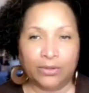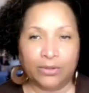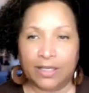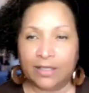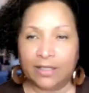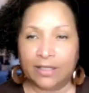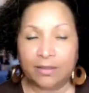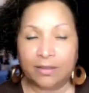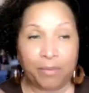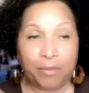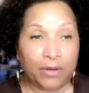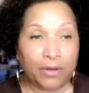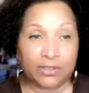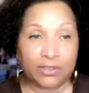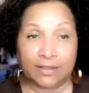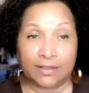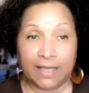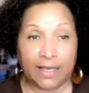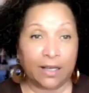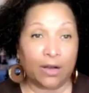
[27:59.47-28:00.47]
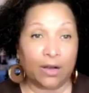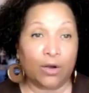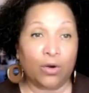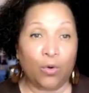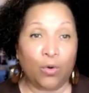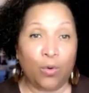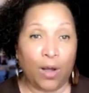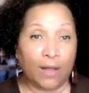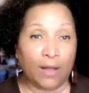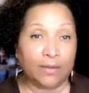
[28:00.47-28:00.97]
is about to take a
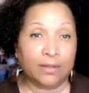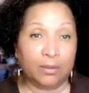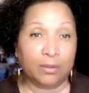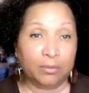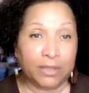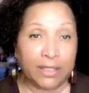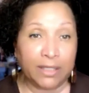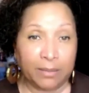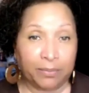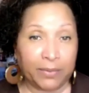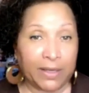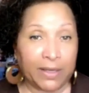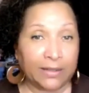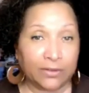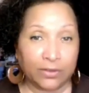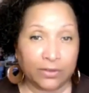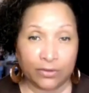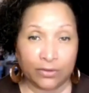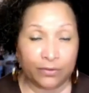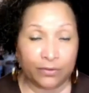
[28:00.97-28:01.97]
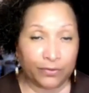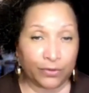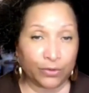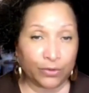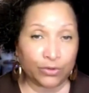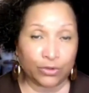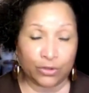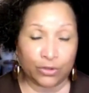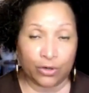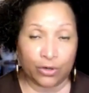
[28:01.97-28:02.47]
quantum leap into the
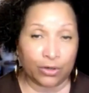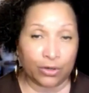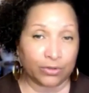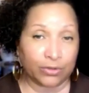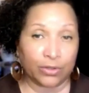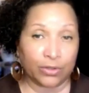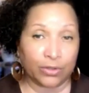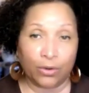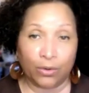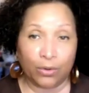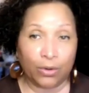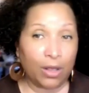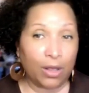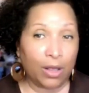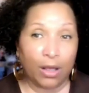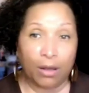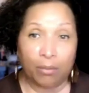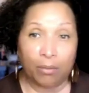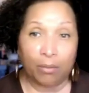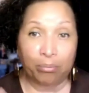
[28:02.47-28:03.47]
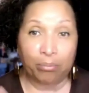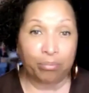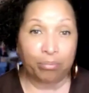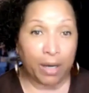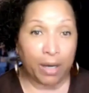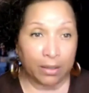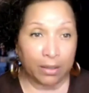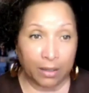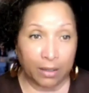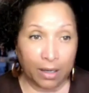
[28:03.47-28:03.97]
future. So
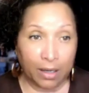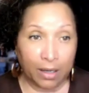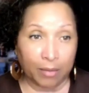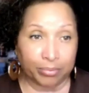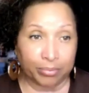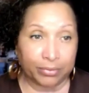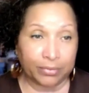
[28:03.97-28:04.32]
buckle up.